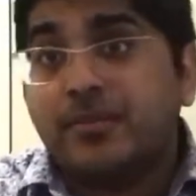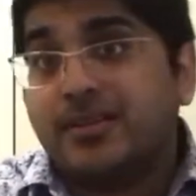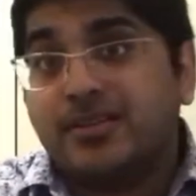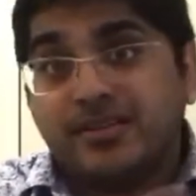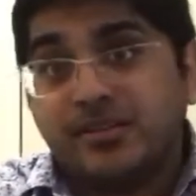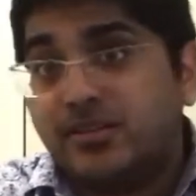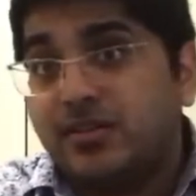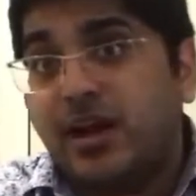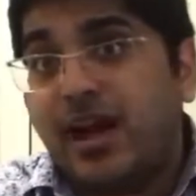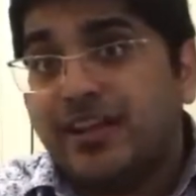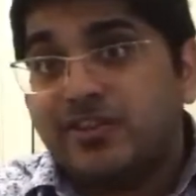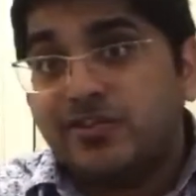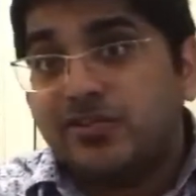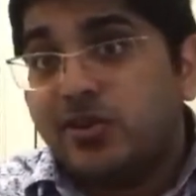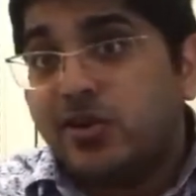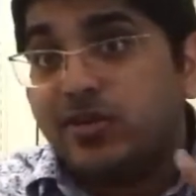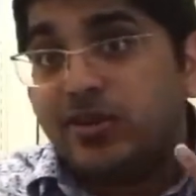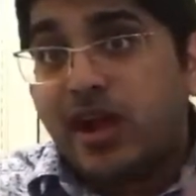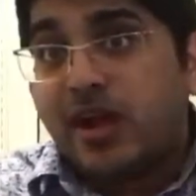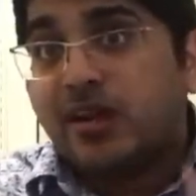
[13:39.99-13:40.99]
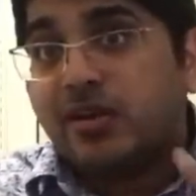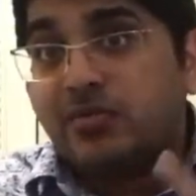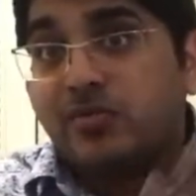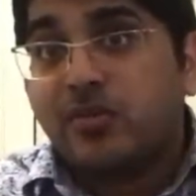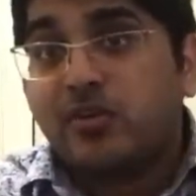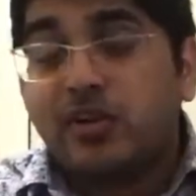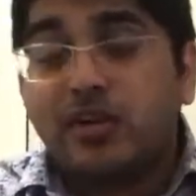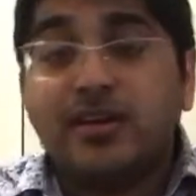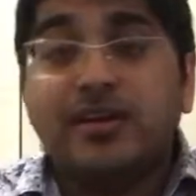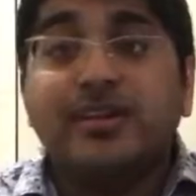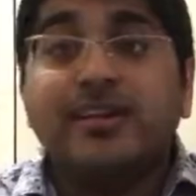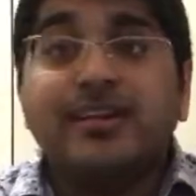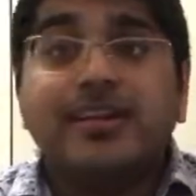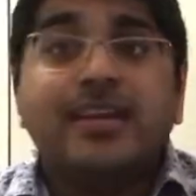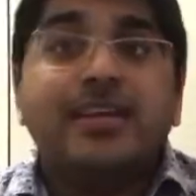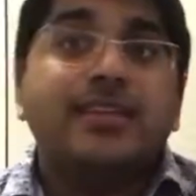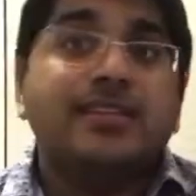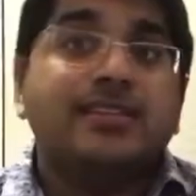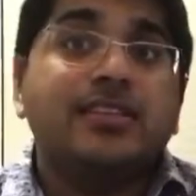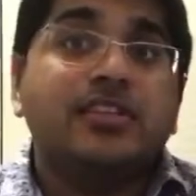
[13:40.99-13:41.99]
because as you know, Nakamura
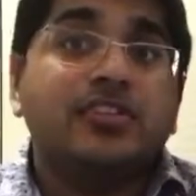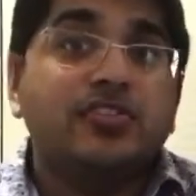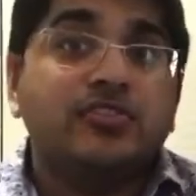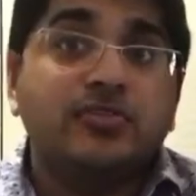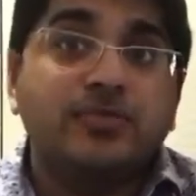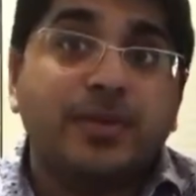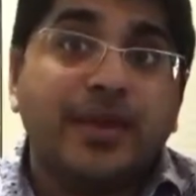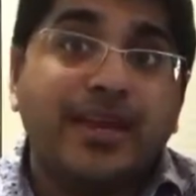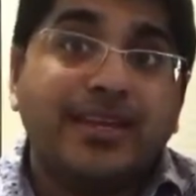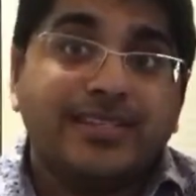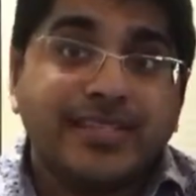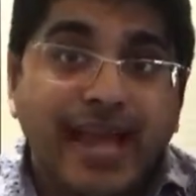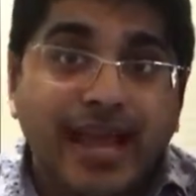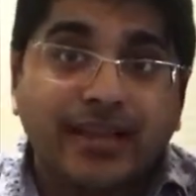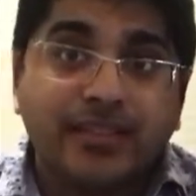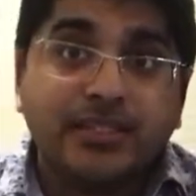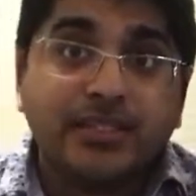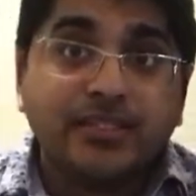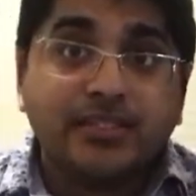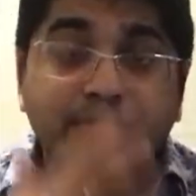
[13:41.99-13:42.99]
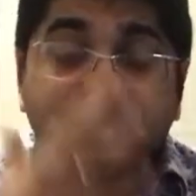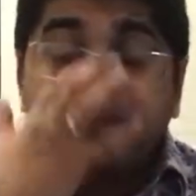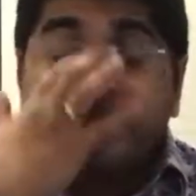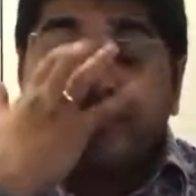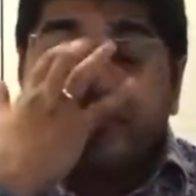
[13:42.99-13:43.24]
is a New Japan talent.